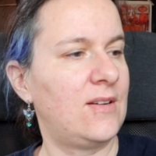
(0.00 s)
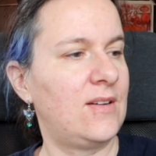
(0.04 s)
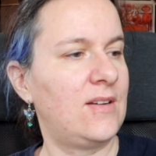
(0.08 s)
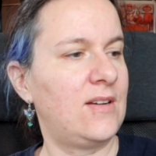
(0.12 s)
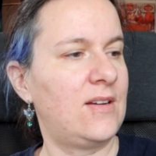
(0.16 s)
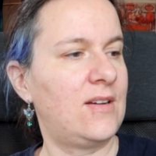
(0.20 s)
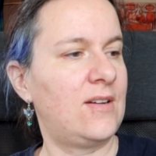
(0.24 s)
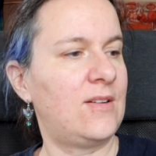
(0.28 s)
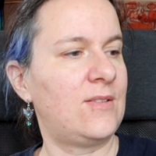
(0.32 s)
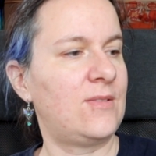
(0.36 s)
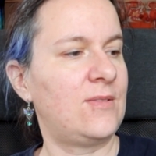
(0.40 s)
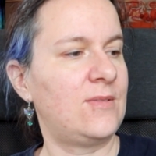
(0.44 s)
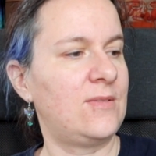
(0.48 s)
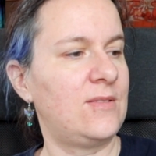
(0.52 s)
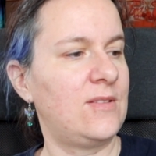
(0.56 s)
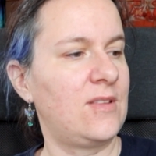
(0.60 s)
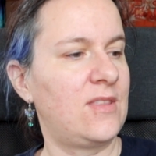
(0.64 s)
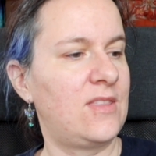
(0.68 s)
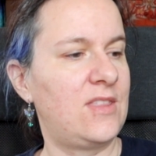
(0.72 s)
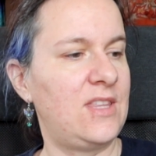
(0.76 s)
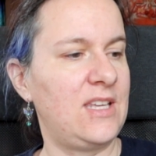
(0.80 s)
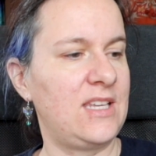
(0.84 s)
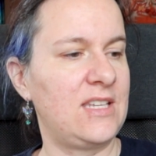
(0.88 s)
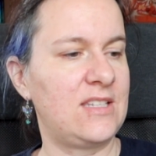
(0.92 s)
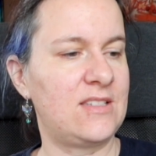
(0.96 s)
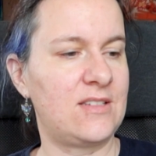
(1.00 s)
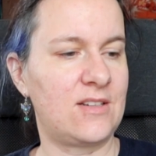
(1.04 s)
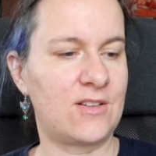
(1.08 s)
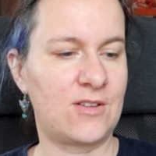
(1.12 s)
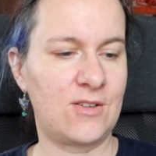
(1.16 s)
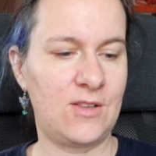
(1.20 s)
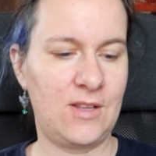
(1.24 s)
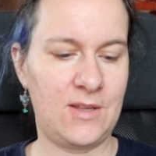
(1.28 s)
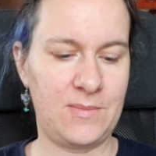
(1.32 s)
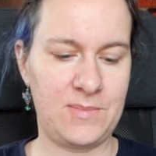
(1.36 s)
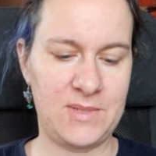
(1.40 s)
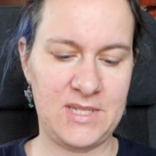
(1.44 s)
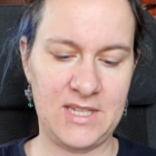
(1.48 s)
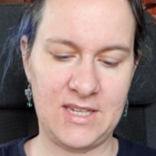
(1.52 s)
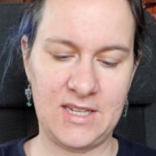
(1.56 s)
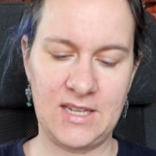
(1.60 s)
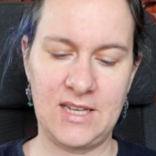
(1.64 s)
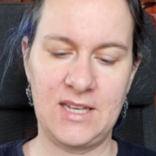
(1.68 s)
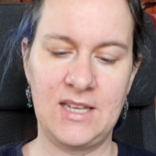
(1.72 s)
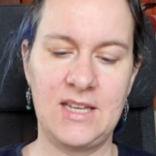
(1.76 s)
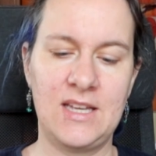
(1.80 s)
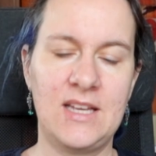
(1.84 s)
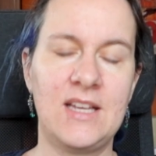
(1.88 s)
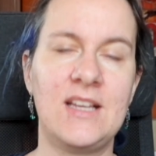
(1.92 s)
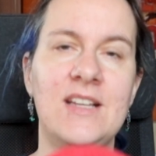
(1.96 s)
Oh, things are collapsing.
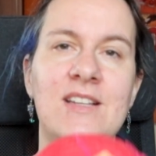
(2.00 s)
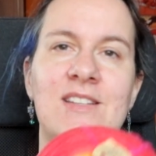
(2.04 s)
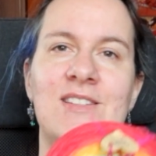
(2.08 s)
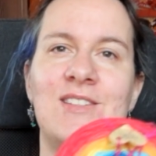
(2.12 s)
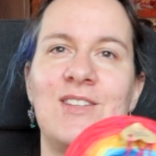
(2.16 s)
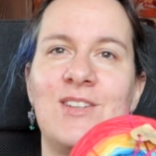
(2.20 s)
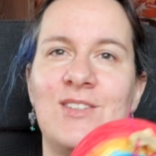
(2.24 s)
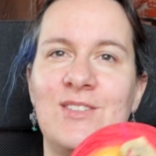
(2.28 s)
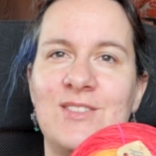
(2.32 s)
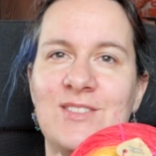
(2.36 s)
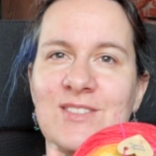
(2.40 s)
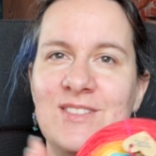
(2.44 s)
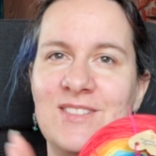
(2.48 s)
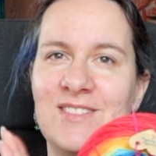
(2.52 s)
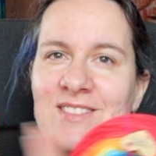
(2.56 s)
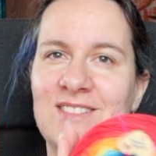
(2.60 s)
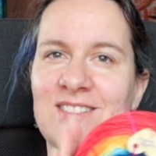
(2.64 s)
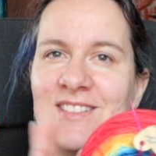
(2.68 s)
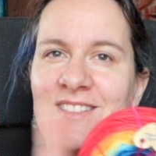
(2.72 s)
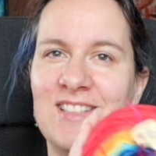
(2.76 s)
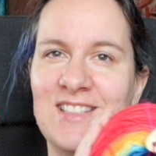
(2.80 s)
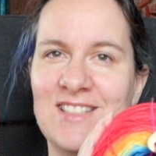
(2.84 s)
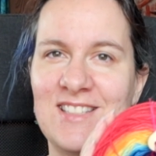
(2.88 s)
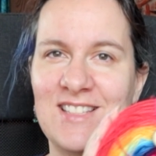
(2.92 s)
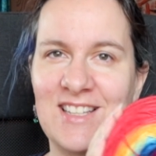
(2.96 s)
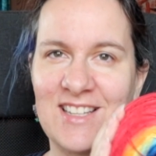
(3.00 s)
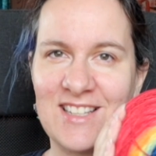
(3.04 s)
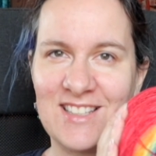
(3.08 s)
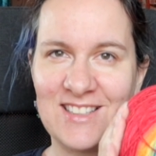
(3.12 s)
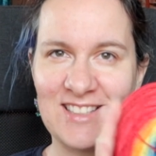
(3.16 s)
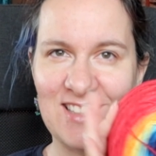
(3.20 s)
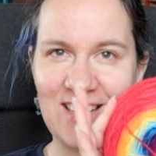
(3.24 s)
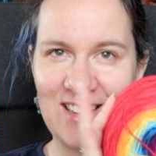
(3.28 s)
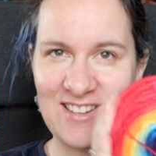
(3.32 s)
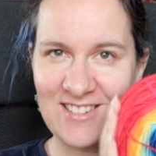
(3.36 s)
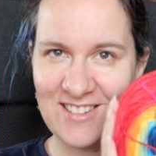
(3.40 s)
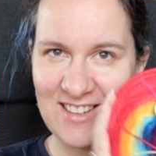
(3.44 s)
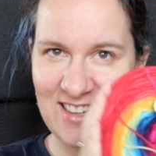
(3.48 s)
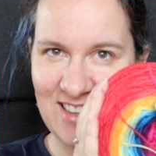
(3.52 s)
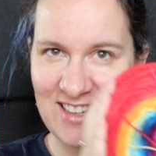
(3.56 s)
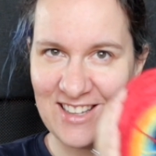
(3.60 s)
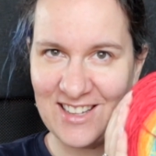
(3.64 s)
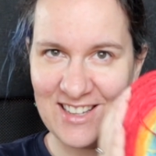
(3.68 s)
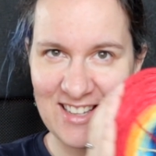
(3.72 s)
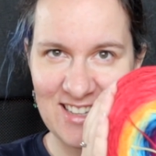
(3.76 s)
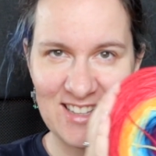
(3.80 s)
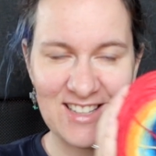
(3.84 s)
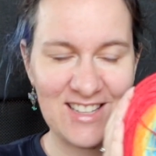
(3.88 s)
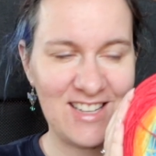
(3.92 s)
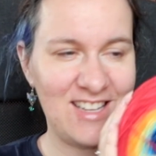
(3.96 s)
So the second yarn
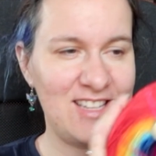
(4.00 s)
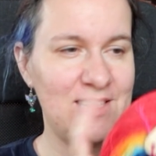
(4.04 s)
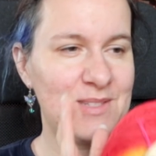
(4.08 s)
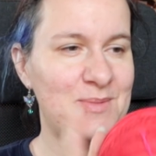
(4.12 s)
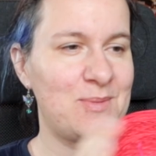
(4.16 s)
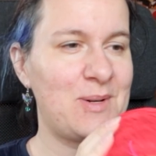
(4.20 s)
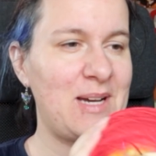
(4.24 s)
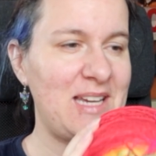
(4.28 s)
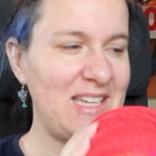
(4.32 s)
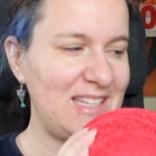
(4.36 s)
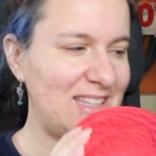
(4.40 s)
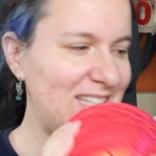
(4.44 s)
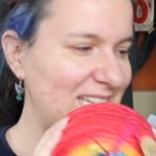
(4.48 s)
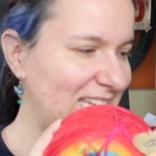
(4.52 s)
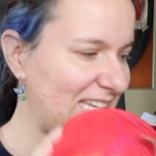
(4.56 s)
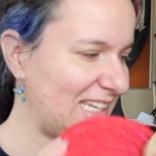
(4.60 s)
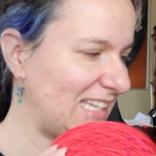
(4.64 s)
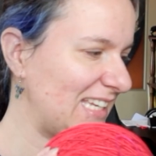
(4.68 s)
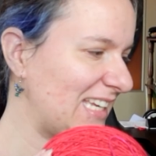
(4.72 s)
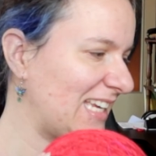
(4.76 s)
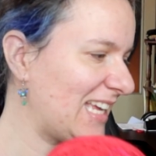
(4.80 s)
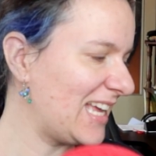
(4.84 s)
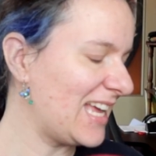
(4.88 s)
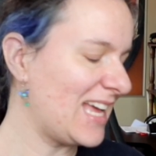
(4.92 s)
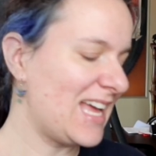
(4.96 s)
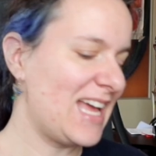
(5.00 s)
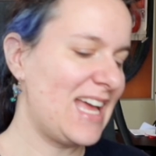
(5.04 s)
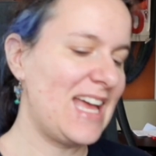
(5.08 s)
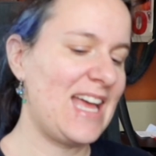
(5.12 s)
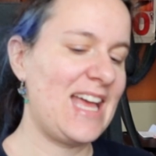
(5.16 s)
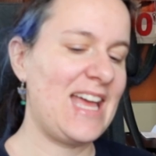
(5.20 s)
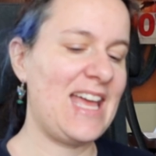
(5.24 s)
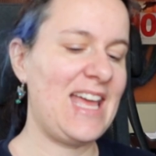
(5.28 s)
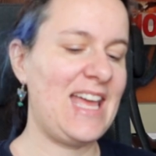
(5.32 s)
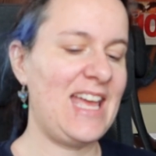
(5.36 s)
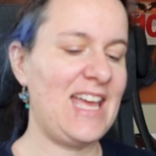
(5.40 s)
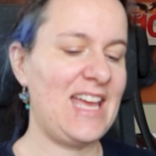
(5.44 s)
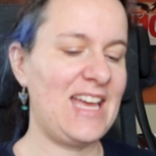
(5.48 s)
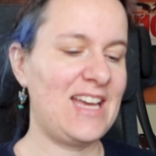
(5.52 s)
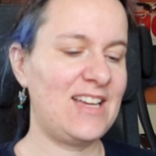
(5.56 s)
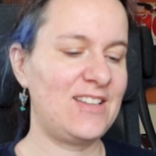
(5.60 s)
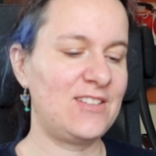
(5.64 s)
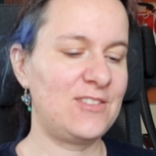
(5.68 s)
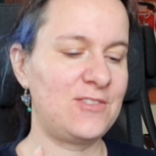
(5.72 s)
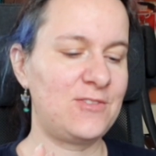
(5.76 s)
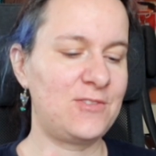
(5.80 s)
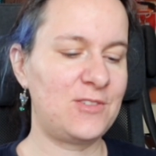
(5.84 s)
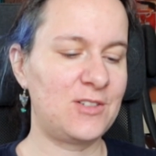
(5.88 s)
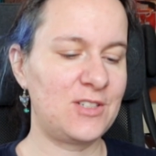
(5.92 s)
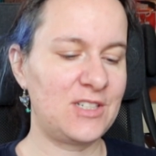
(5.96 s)
cake is waiting,
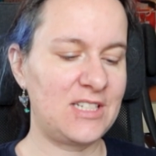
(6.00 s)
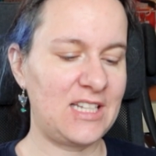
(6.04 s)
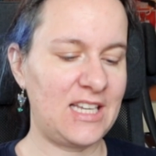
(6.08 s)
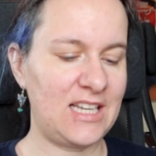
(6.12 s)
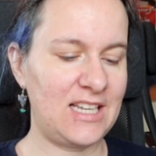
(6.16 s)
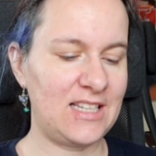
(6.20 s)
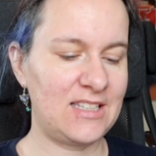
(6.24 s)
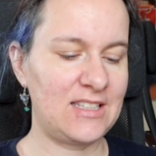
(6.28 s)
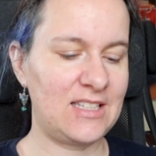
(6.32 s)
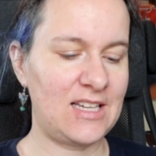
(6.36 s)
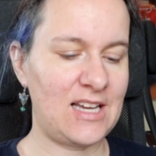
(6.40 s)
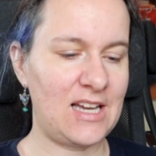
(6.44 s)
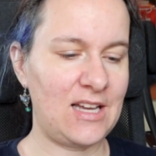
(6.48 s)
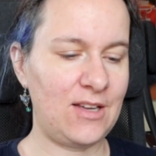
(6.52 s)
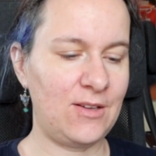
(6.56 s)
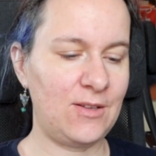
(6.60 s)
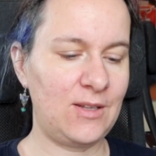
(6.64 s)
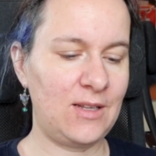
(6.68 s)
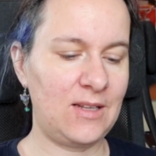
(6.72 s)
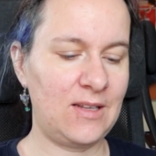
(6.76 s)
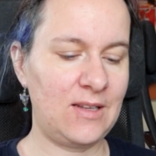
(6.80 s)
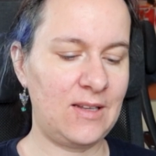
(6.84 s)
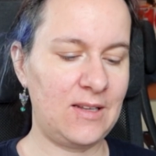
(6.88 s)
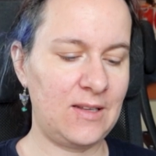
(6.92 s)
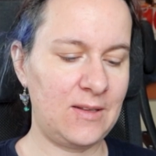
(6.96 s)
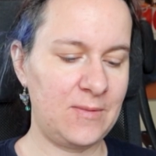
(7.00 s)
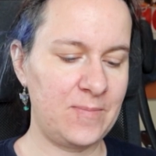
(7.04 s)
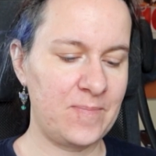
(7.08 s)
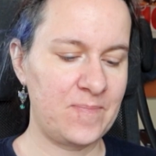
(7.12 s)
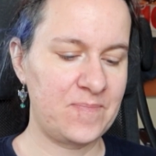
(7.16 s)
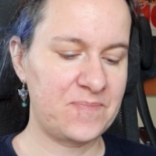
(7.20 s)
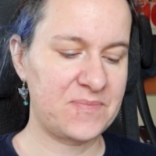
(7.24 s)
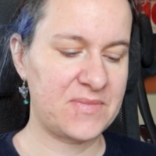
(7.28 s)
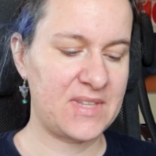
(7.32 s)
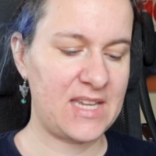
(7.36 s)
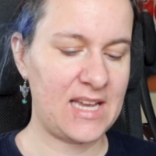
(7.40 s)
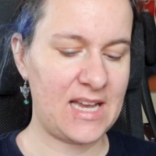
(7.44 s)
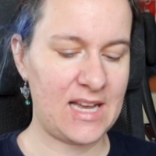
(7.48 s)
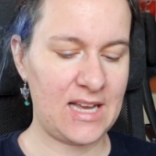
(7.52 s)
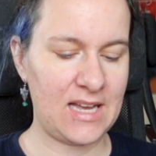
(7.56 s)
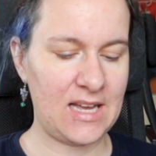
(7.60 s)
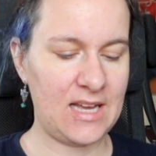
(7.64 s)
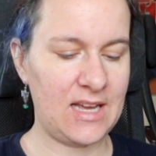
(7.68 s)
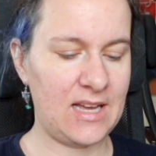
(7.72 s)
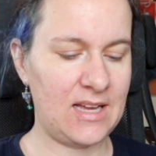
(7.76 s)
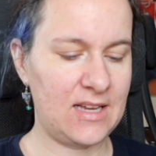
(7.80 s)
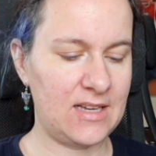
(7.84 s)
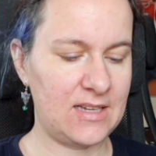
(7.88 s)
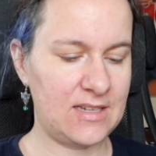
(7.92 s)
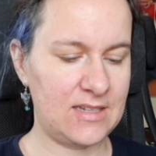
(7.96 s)
and for that I'll
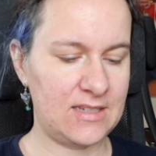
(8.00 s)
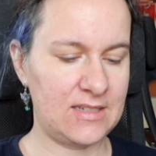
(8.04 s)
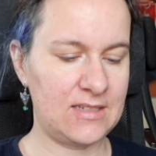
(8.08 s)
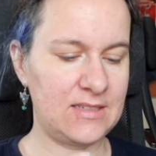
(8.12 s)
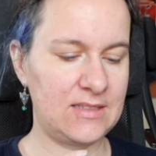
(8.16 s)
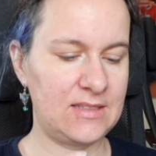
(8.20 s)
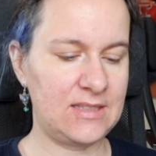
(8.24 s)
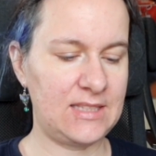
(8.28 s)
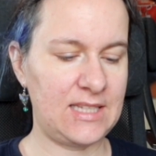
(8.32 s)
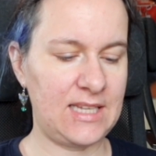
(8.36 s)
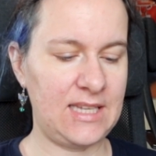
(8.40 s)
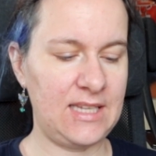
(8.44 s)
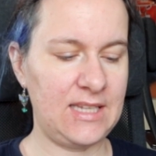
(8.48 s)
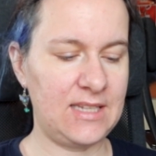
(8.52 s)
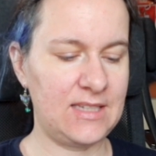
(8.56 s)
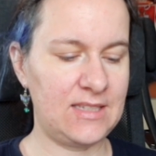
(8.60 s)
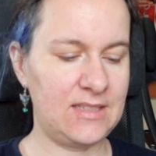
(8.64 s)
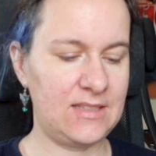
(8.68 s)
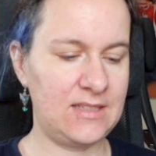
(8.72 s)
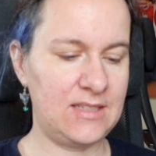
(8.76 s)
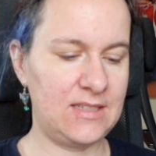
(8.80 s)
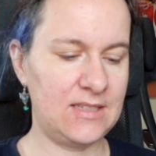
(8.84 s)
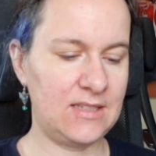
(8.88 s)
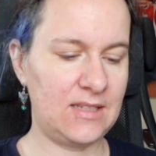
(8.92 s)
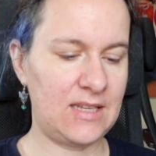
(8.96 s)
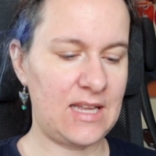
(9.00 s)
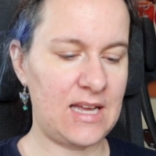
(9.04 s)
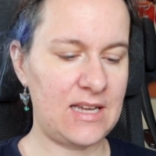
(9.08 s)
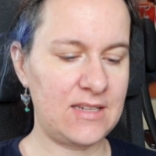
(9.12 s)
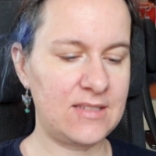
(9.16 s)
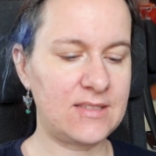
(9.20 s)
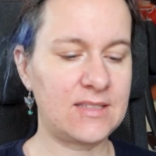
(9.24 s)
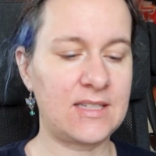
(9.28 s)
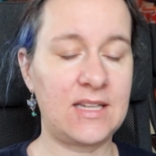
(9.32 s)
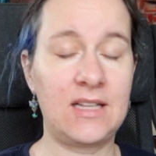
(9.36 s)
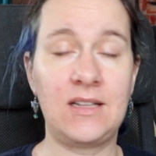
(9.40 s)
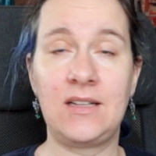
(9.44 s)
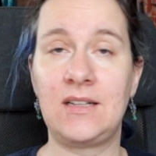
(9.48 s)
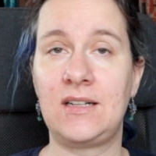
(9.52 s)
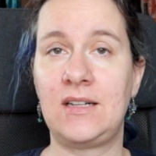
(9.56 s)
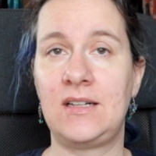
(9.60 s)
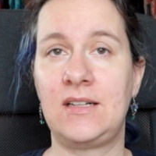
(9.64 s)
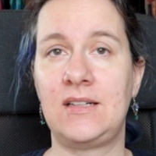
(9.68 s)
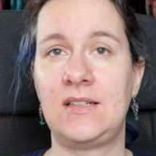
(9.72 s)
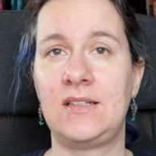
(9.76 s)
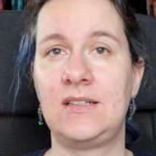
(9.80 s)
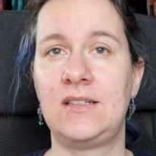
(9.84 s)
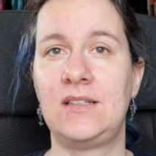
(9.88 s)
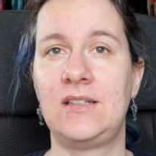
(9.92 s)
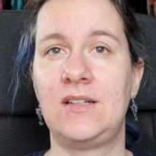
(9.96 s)
take the last
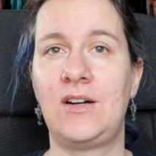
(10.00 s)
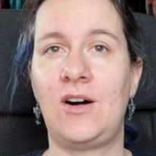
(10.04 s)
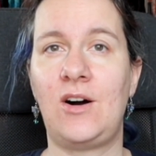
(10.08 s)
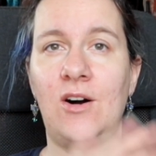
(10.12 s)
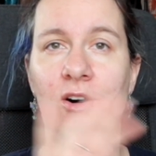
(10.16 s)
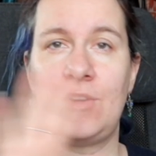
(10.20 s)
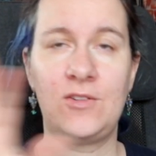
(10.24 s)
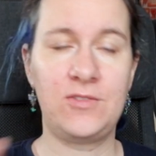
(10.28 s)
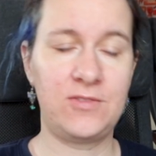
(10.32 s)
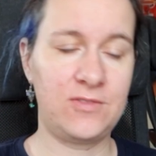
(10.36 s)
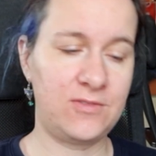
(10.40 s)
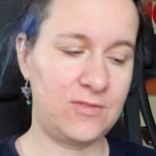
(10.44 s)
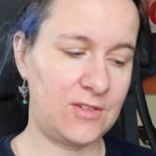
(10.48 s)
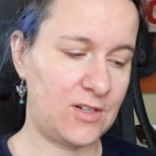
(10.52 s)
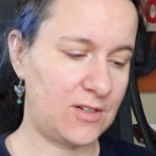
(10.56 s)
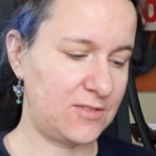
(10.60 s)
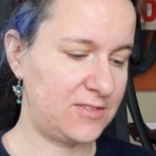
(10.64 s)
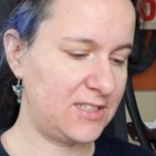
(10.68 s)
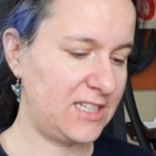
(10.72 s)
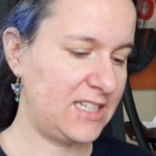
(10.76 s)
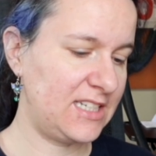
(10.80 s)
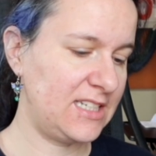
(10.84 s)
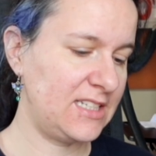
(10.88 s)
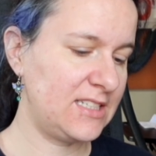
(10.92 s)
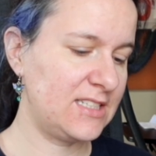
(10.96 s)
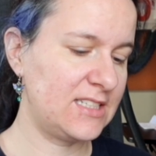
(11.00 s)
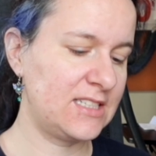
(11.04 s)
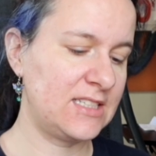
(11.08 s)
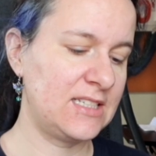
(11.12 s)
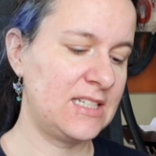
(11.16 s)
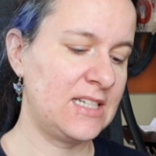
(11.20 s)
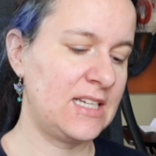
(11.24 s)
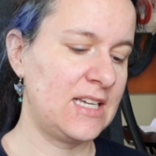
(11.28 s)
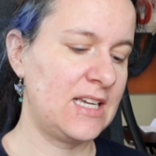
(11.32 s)
color off of it